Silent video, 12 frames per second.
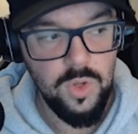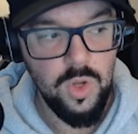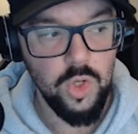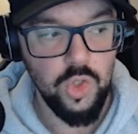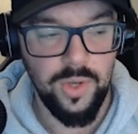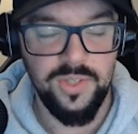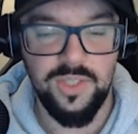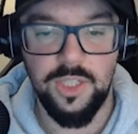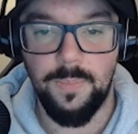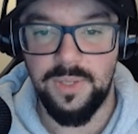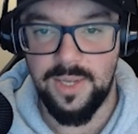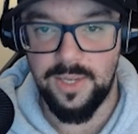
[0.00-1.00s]
So I see the
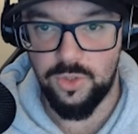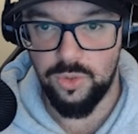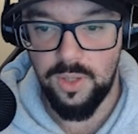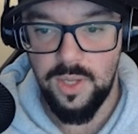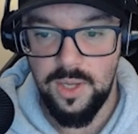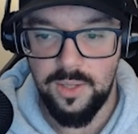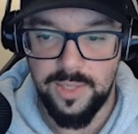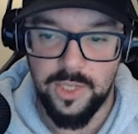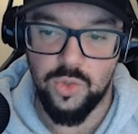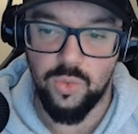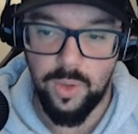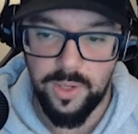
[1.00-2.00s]
potential.
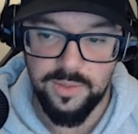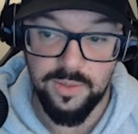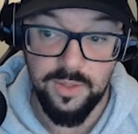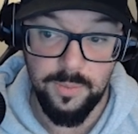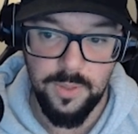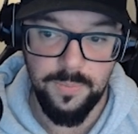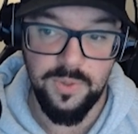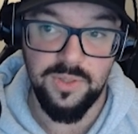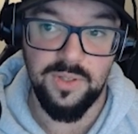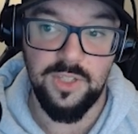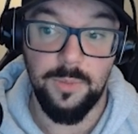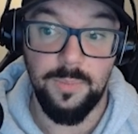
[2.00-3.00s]
That's why it's a thumbs up, because I
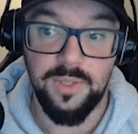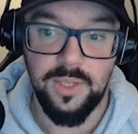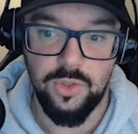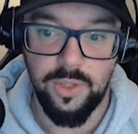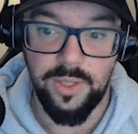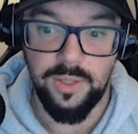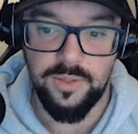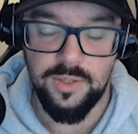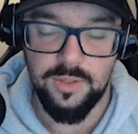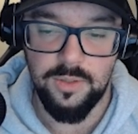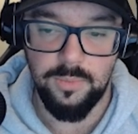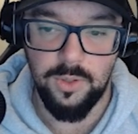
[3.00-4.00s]
see the potential in the
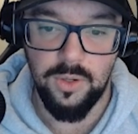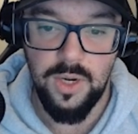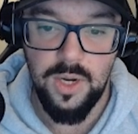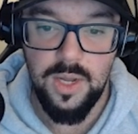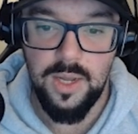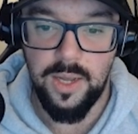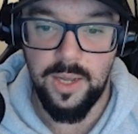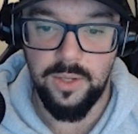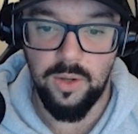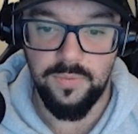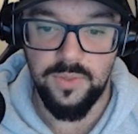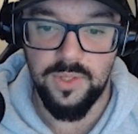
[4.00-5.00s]
system here. And
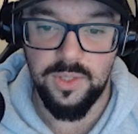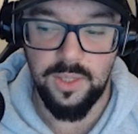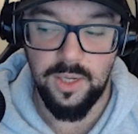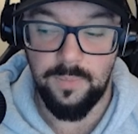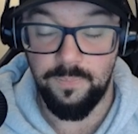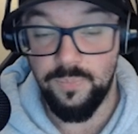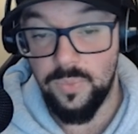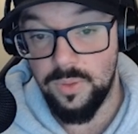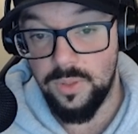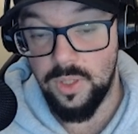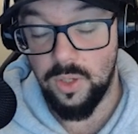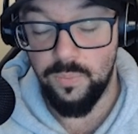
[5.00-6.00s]
obviously,
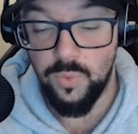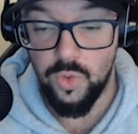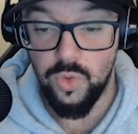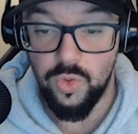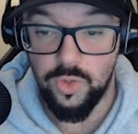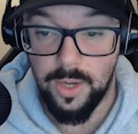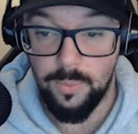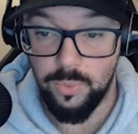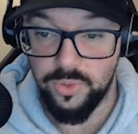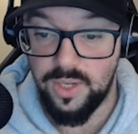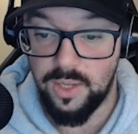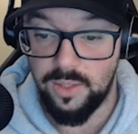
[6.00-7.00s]
time
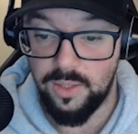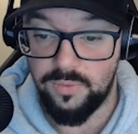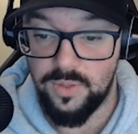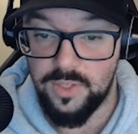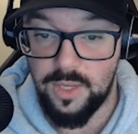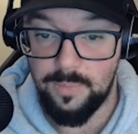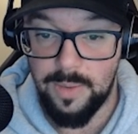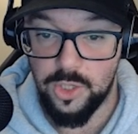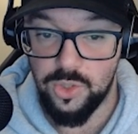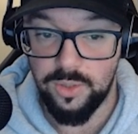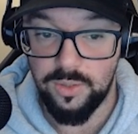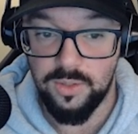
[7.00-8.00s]
will tell if this game
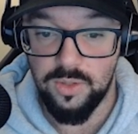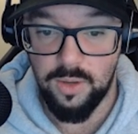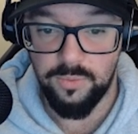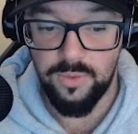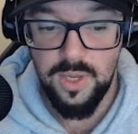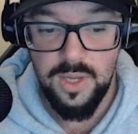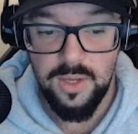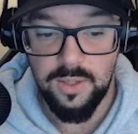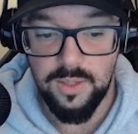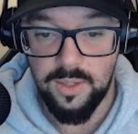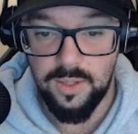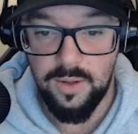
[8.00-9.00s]
actually takes off
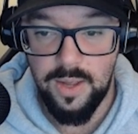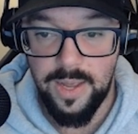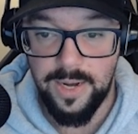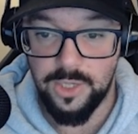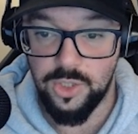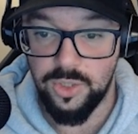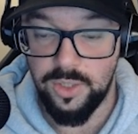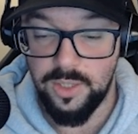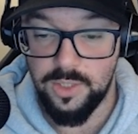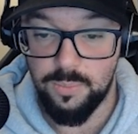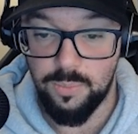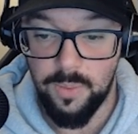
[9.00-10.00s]
and actually
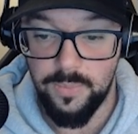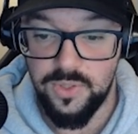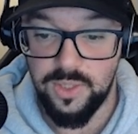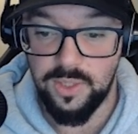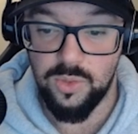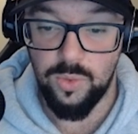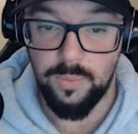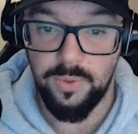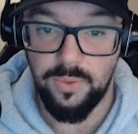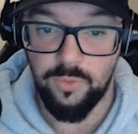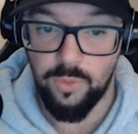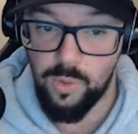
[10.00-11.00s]
is promising as well.
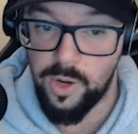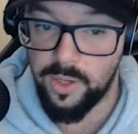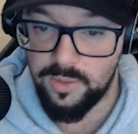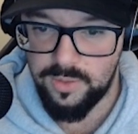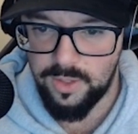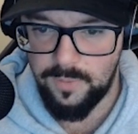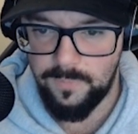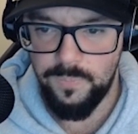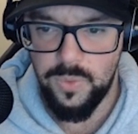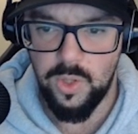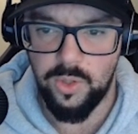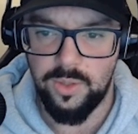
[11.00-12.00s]
But from what I can tell,
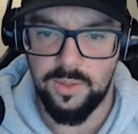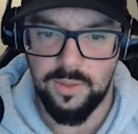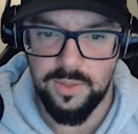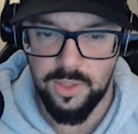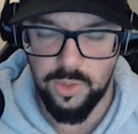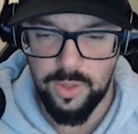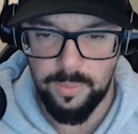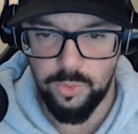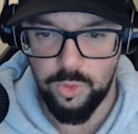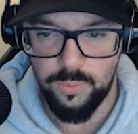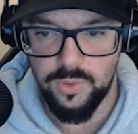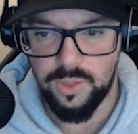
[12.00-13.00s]
looking at the Telegram
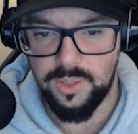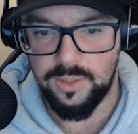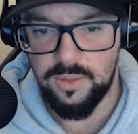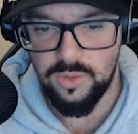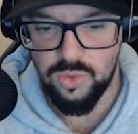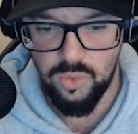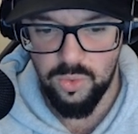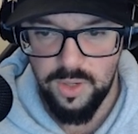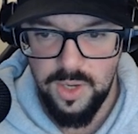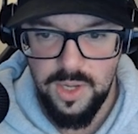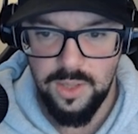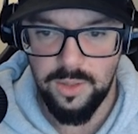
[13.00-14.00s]
groups, looking at the Discord,
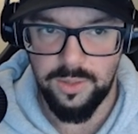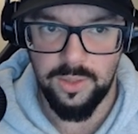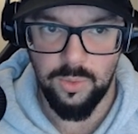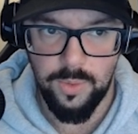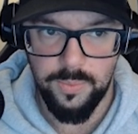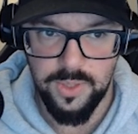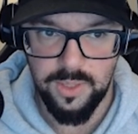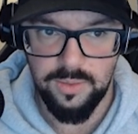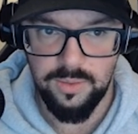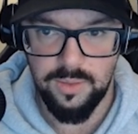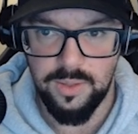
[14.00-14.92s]
looking at the website,